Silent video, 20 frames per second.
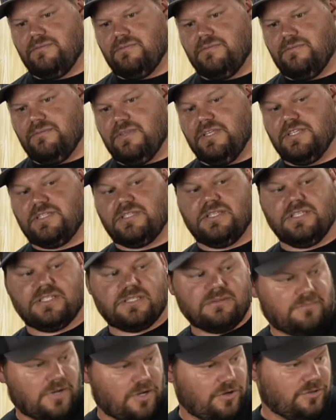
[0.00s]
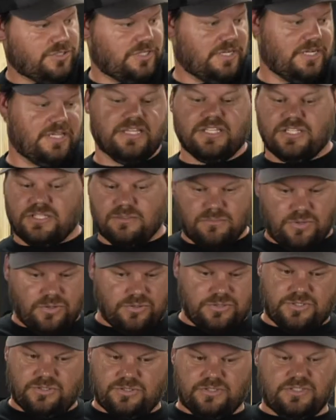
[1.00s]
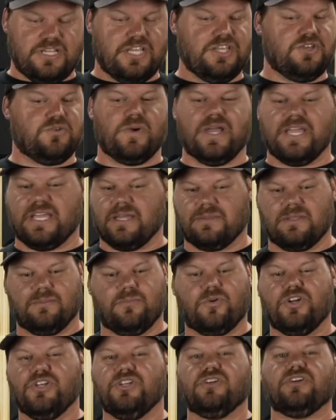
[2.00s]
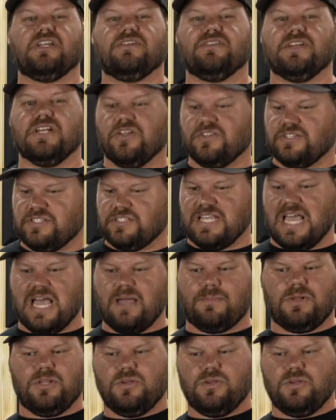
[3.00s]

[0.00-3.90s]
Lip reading: this emotion and this emotional state. You wake up in the morning, you don't even know this is happening.